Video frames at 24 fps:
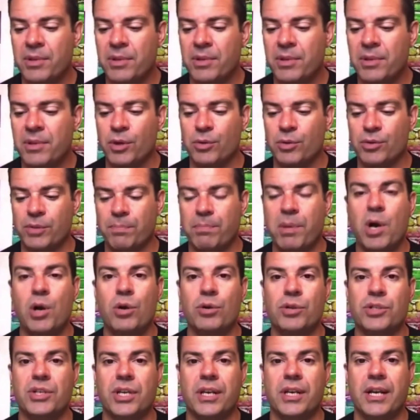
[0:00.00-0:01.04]
There's a
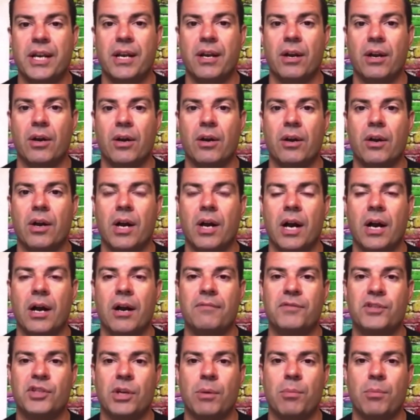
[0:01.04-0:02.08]
post in here
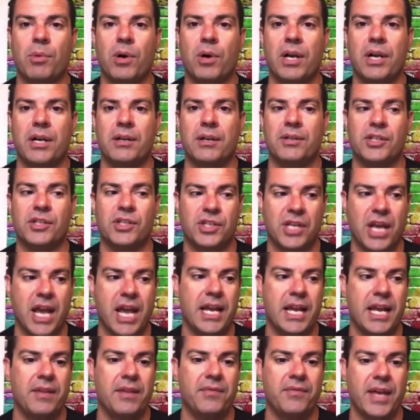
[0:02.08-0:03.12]
of someone
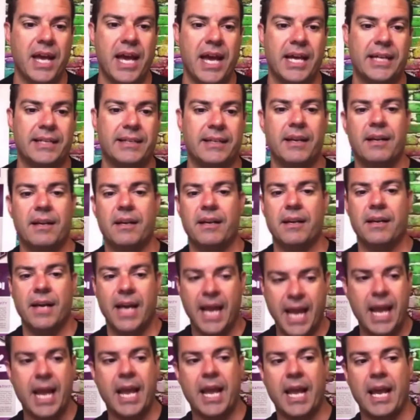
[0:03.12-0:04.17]
saying that,
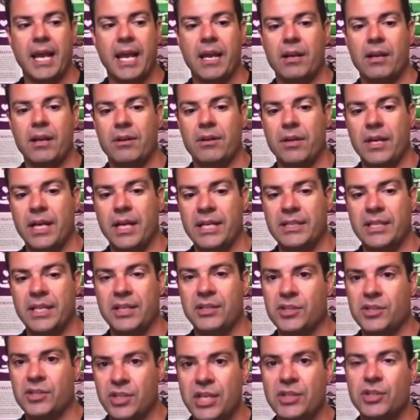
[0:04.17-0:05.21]
hey, it's
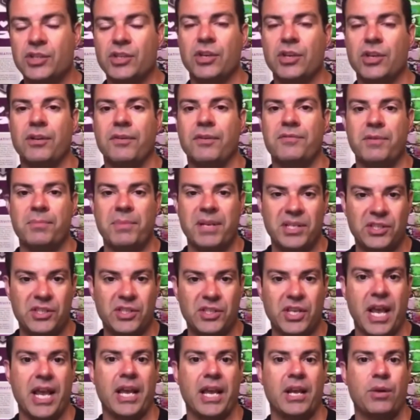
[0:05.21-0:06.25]
insensitive to be
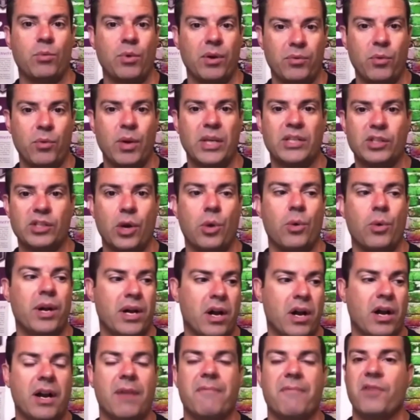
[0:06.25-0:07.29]
saying with what's going
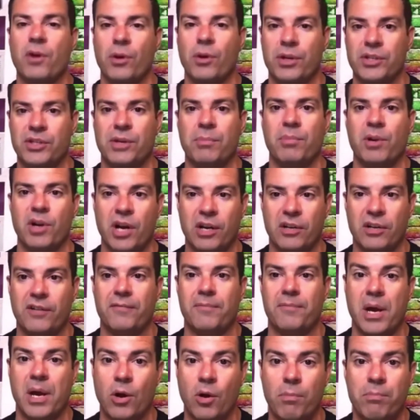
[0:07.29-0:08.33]
on, I'm focused and productive of
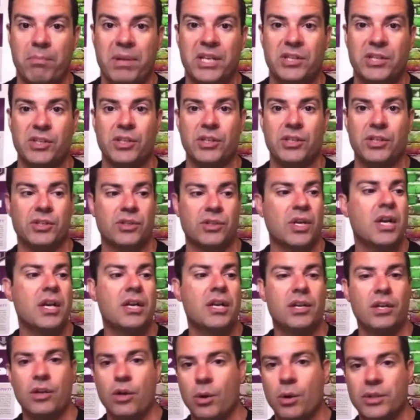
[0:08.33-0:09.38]
my home business.
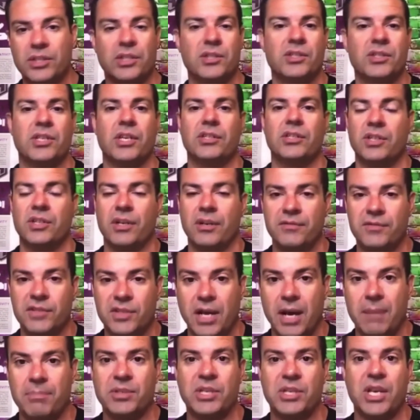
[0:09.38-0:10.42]
You know, it's insensitive.
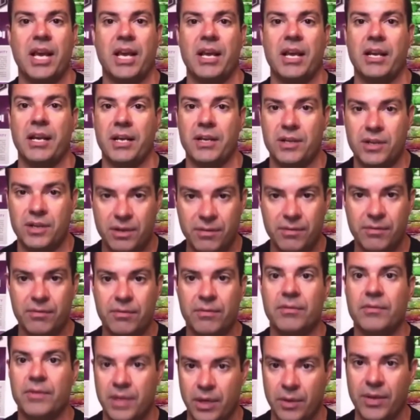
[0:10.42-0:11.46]
Stop saying it.
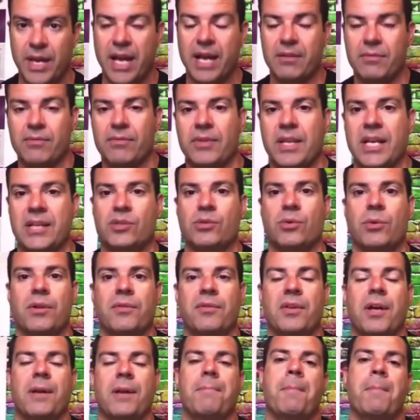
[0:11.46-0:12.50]
You know, that sort of thing.